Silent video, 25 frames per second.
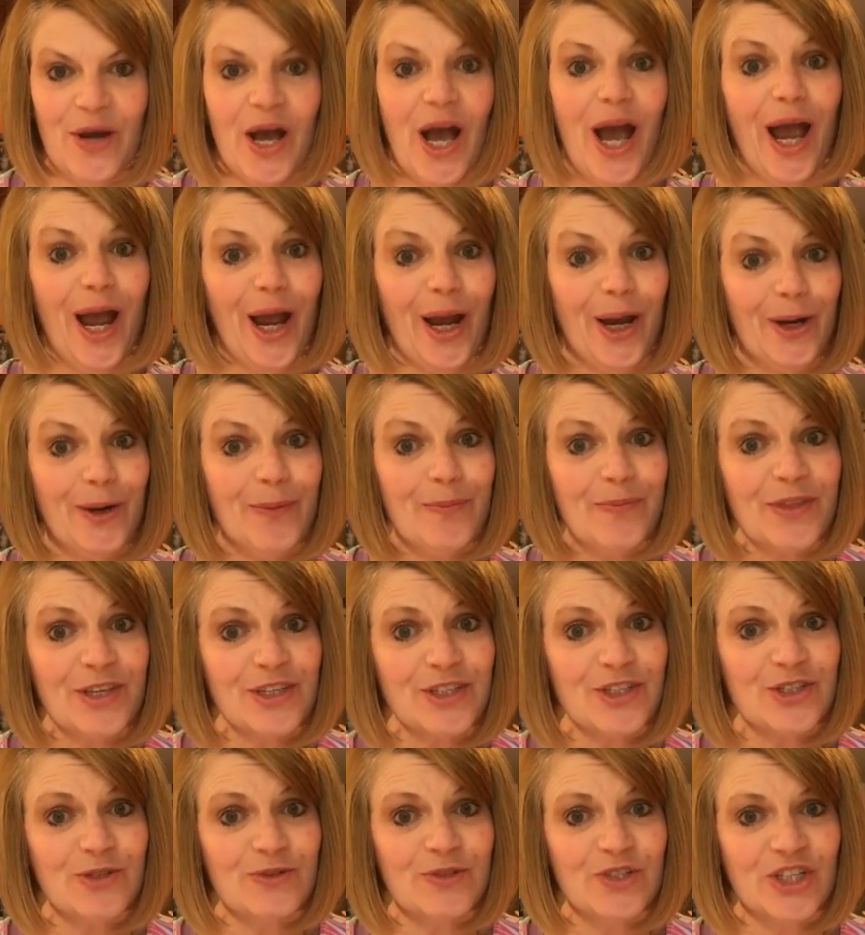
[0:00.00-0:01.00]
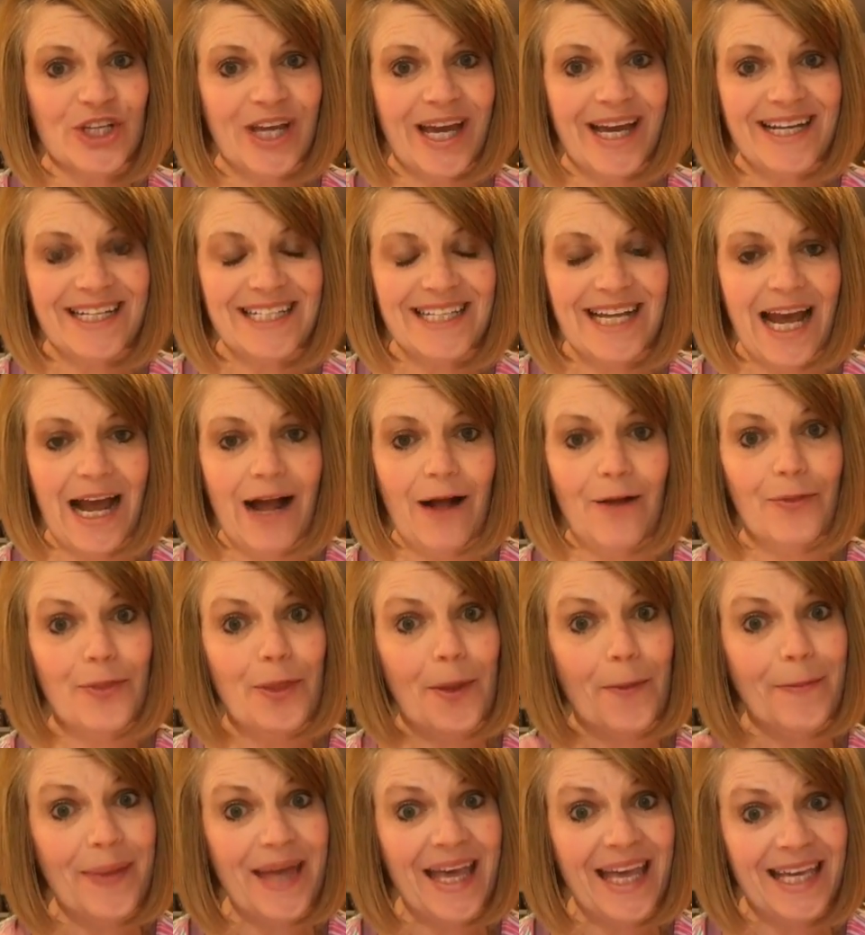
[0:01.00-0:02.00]
I hope that you checked out
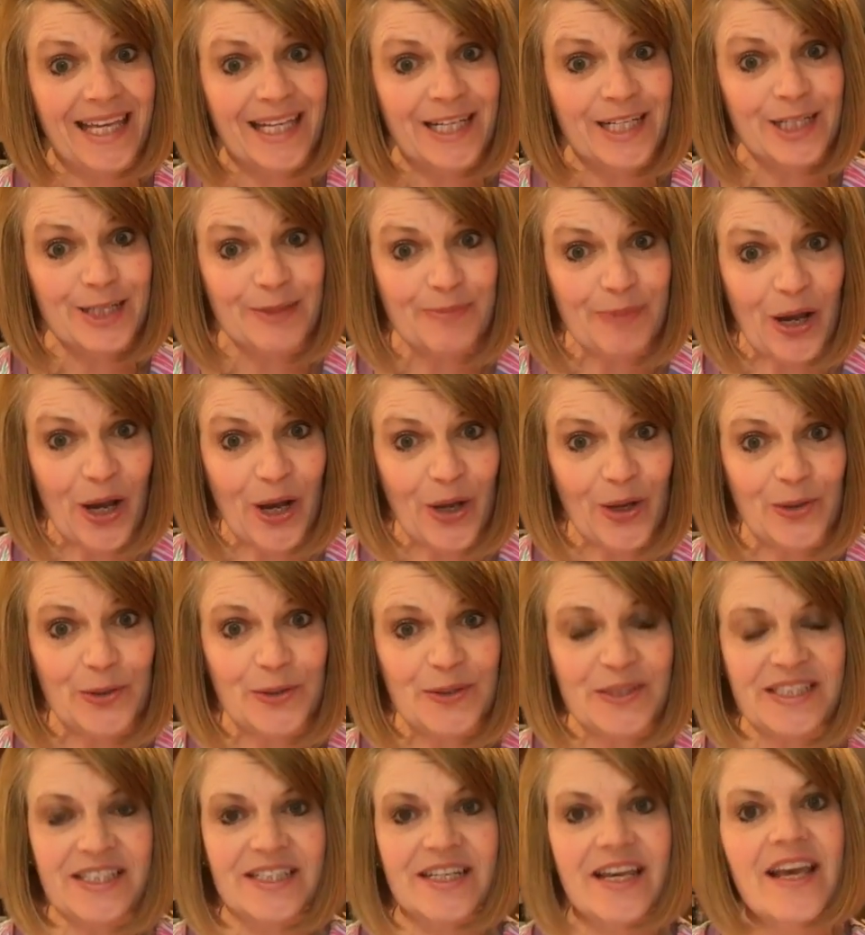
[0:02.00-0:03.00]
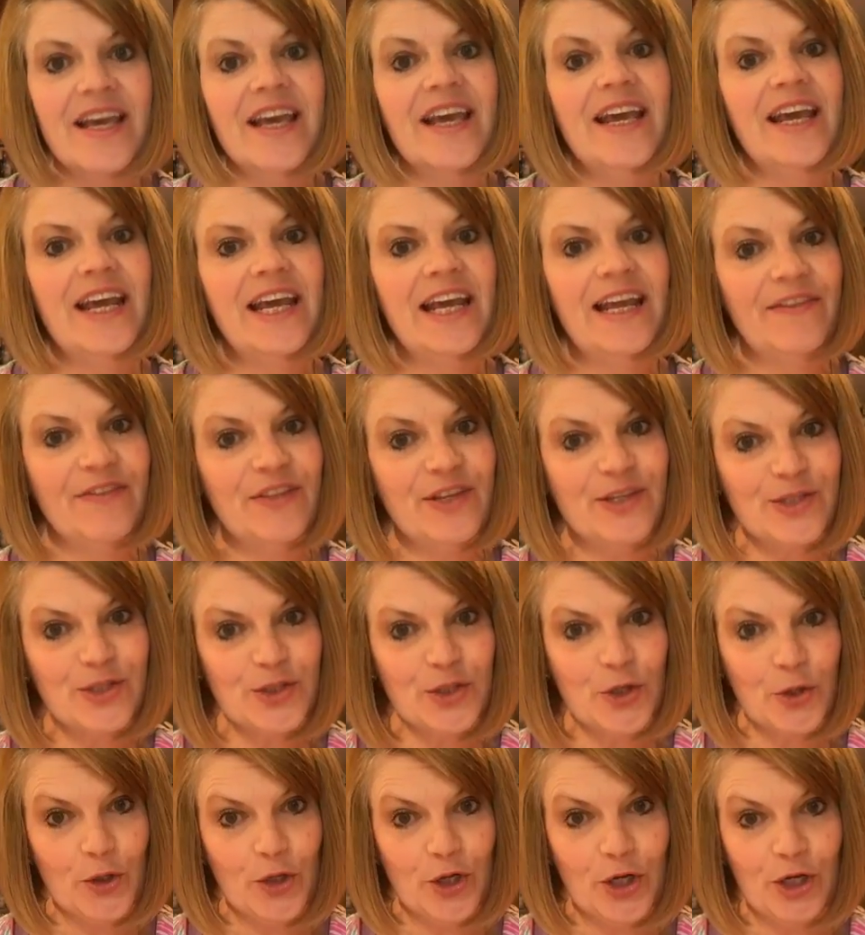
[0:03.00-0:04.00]
the pinned post in
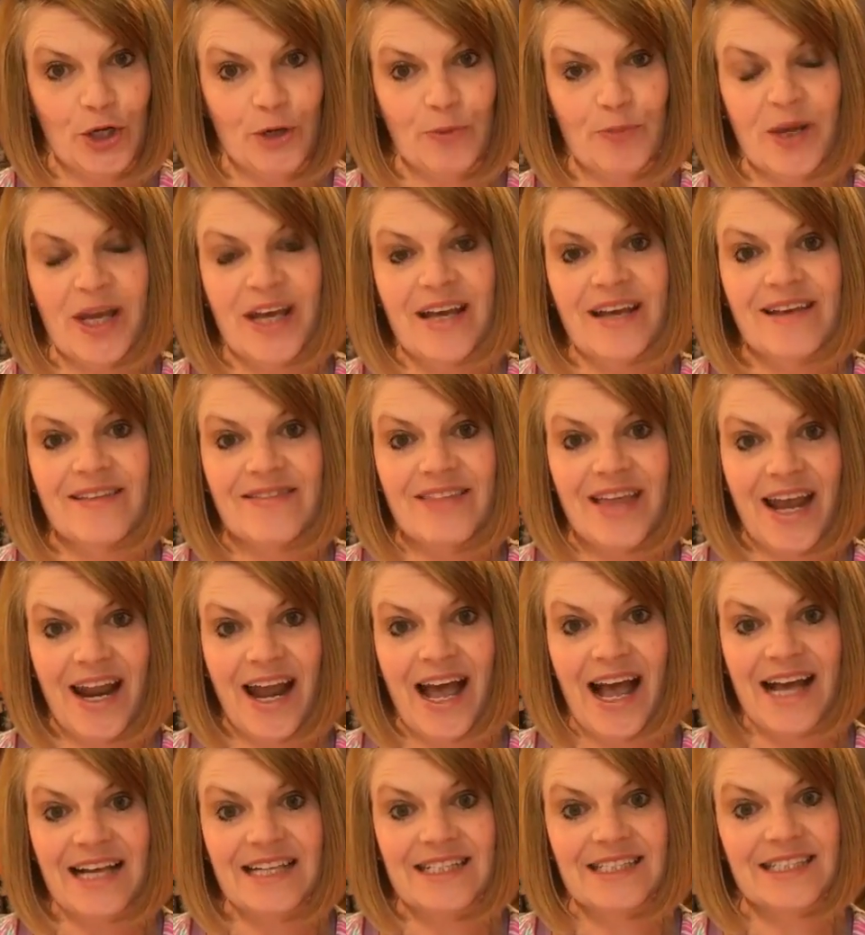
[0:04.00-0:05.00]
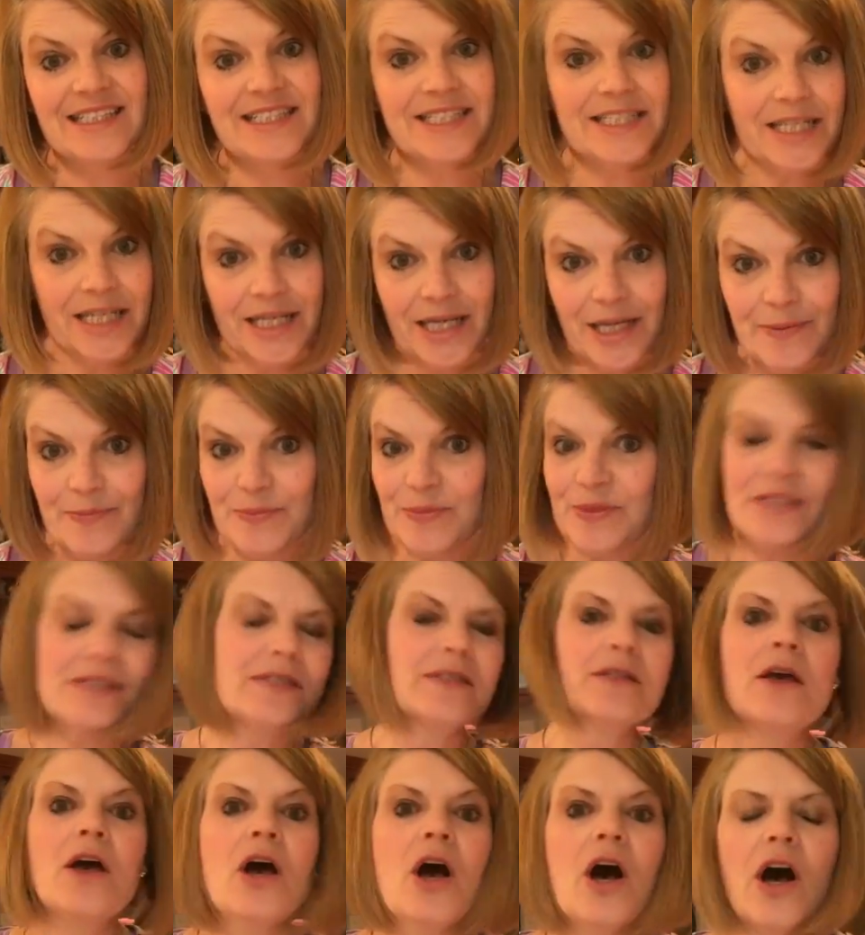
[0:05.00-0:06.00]
this group that has
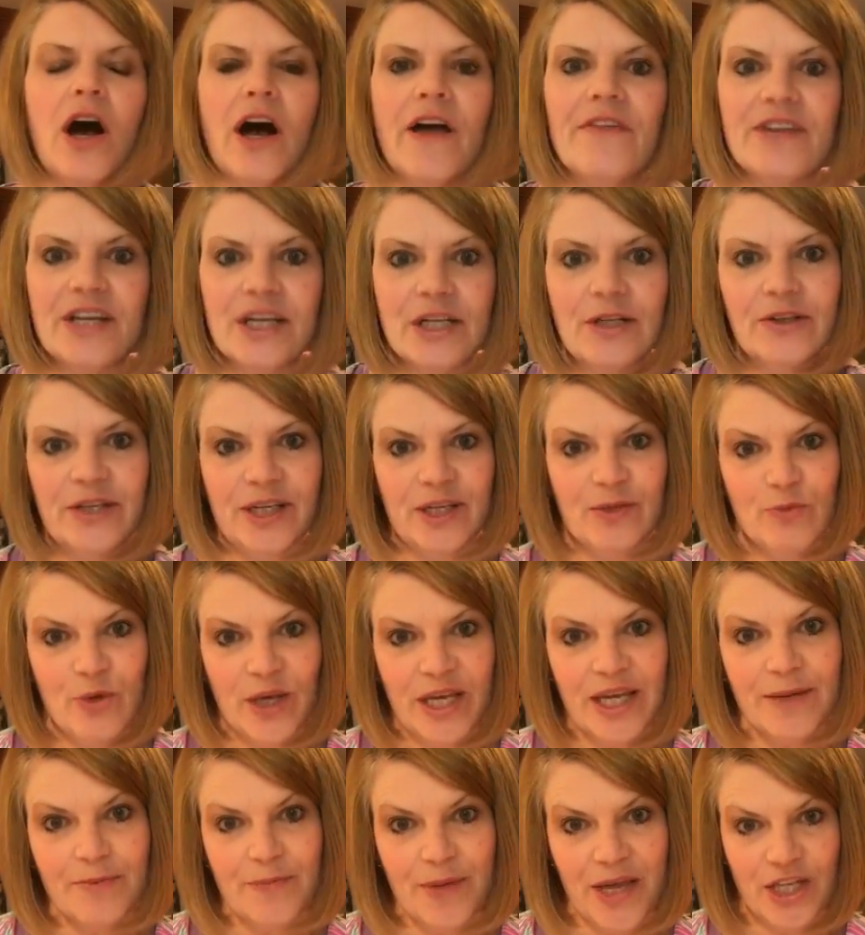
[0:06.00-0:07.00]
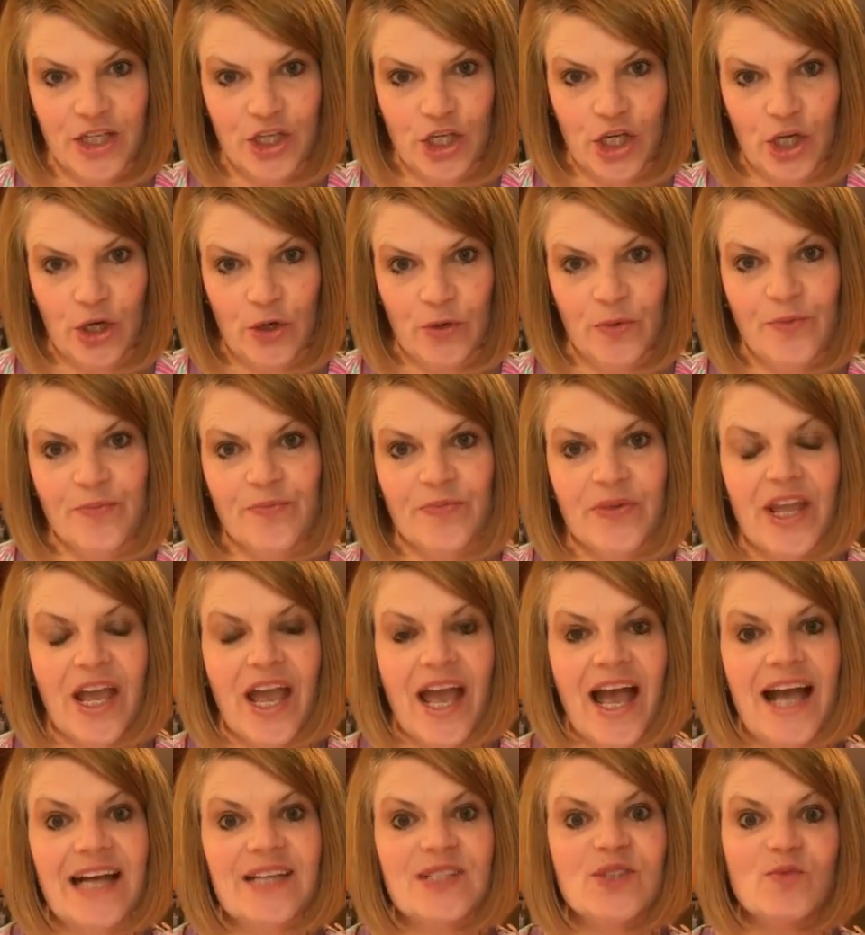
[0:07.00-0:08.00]
tips on the Clean Week menu,
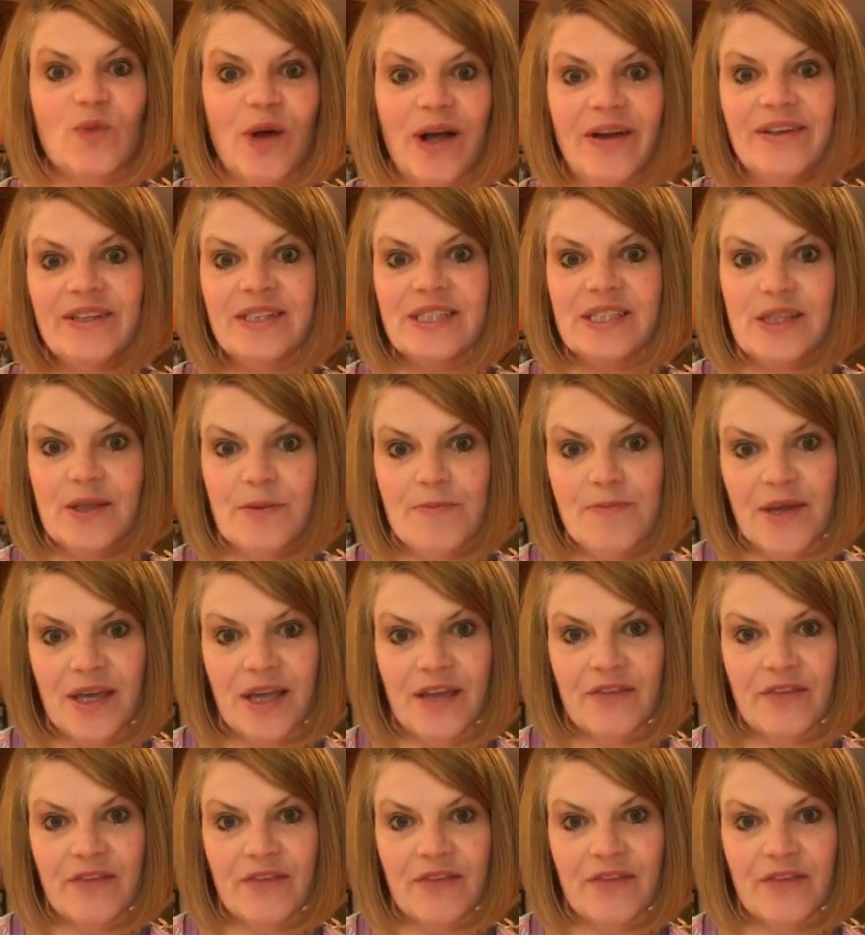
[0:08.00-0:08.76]
as well as the